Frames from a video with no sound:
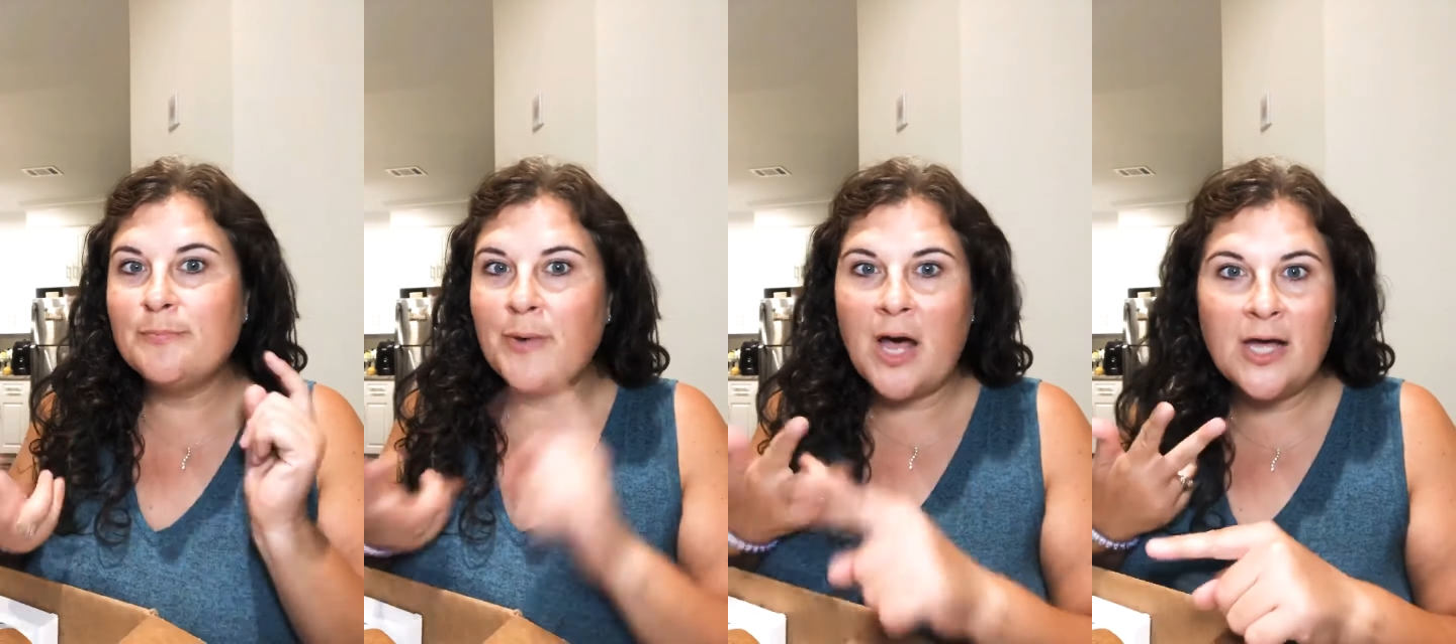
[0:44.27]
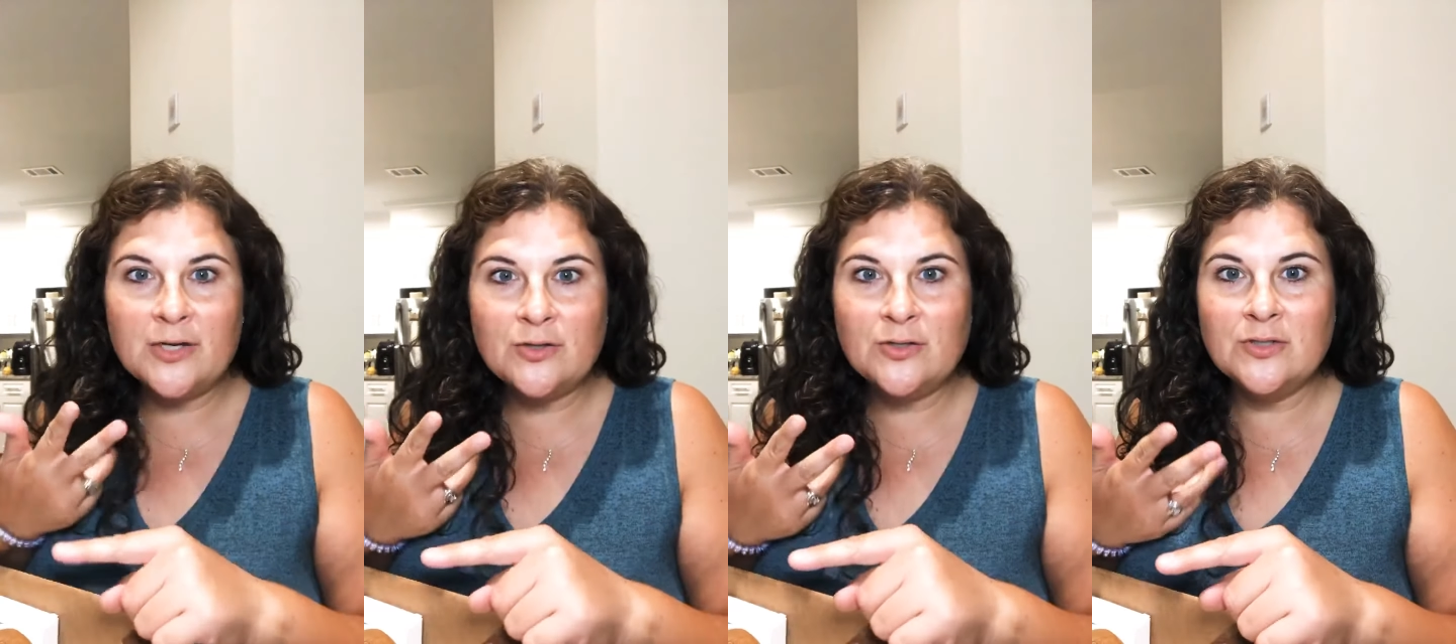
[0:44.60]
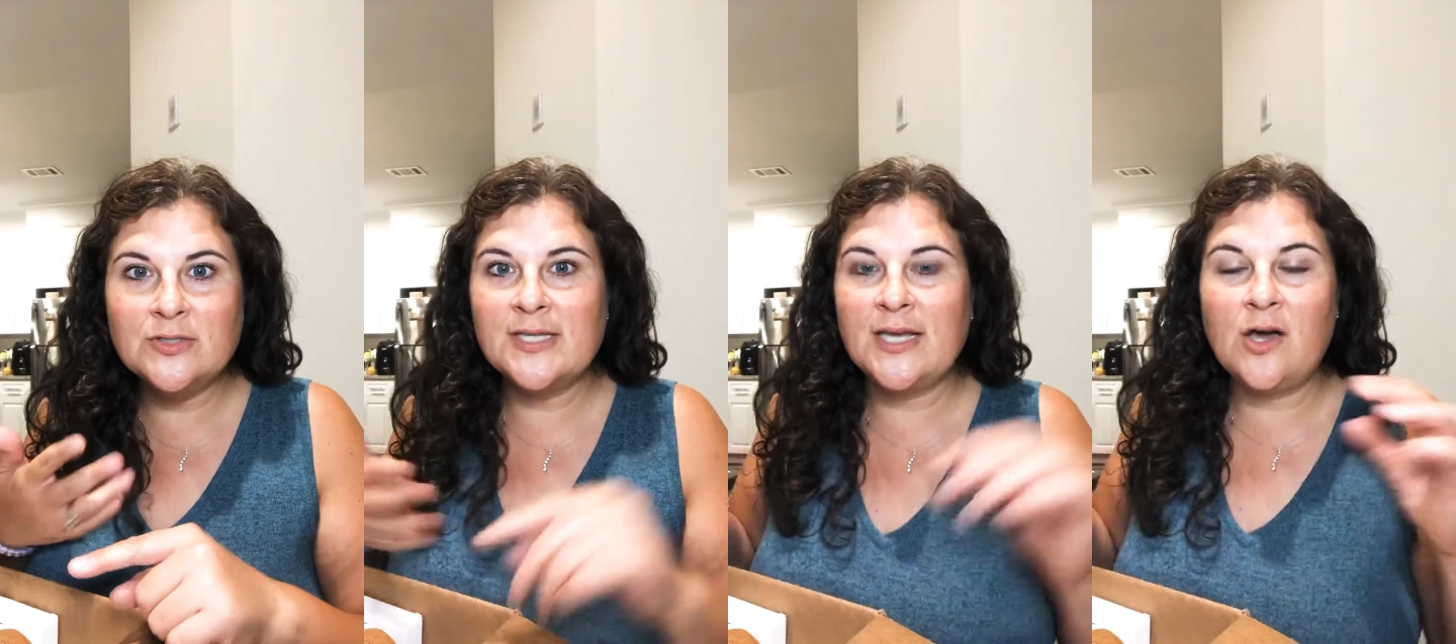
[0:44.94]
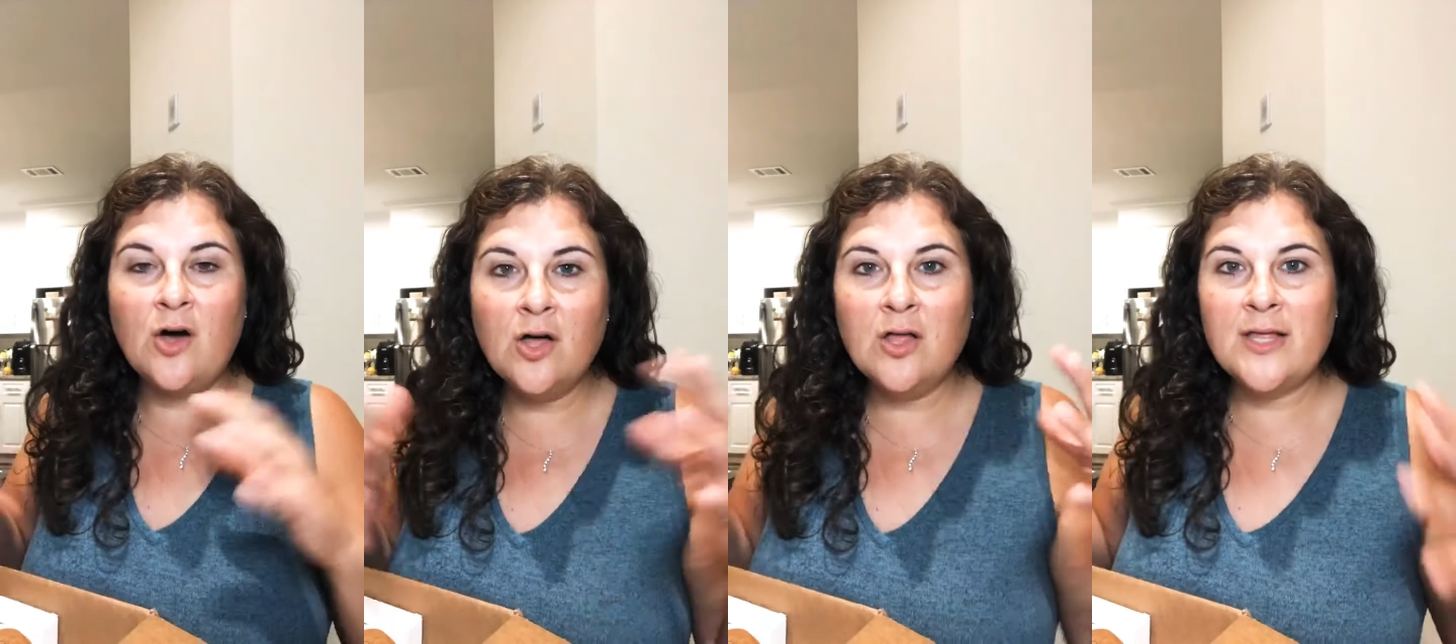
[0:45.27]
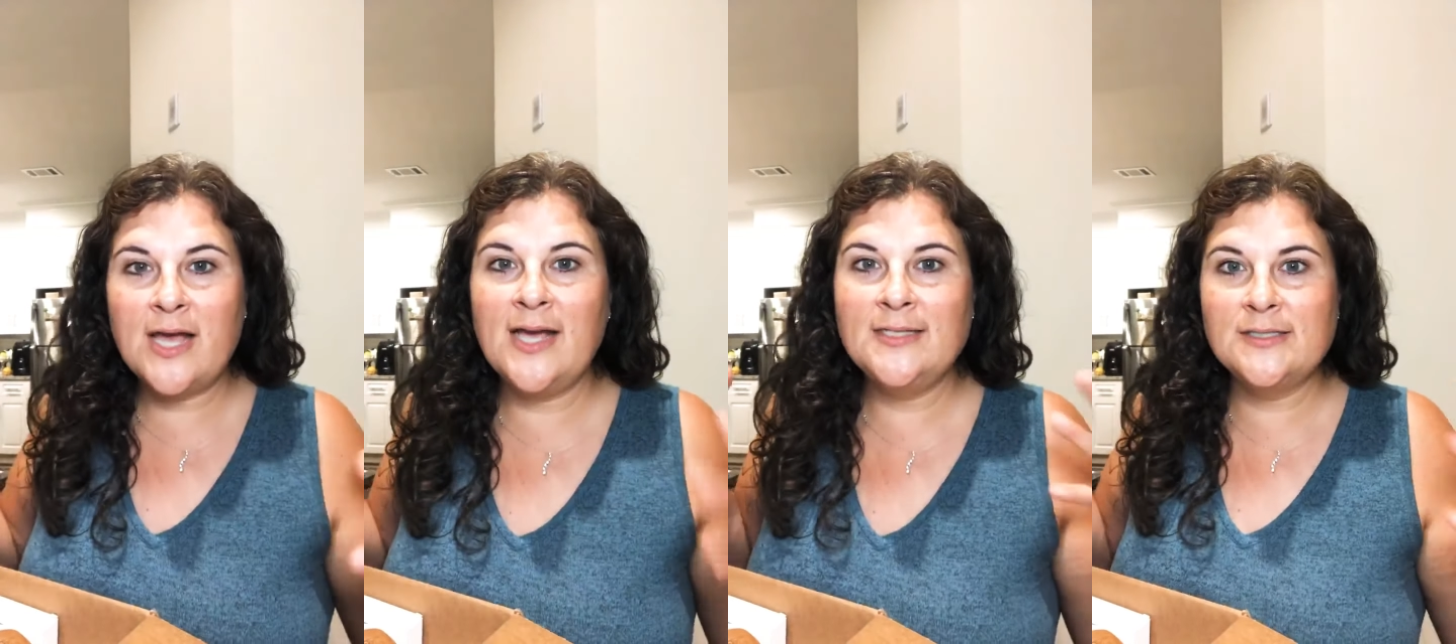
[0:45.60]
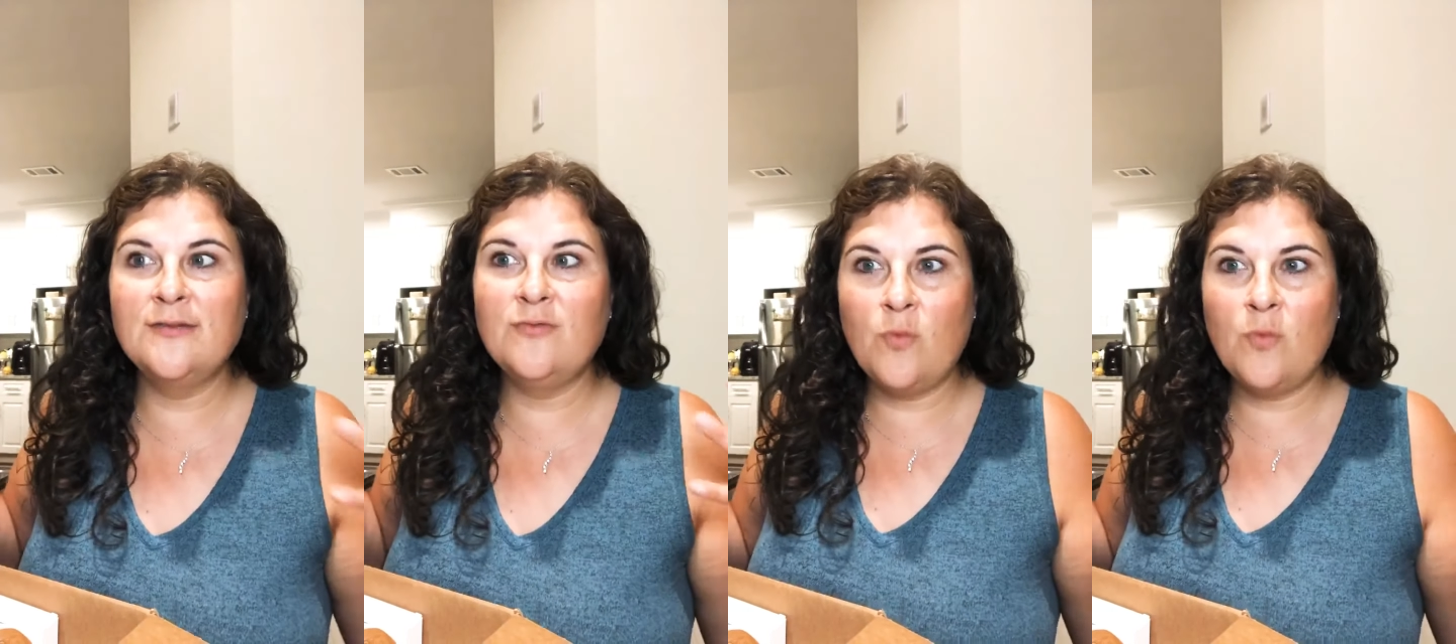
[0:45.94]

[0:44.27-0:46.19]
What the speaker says: bottles, like all kinds of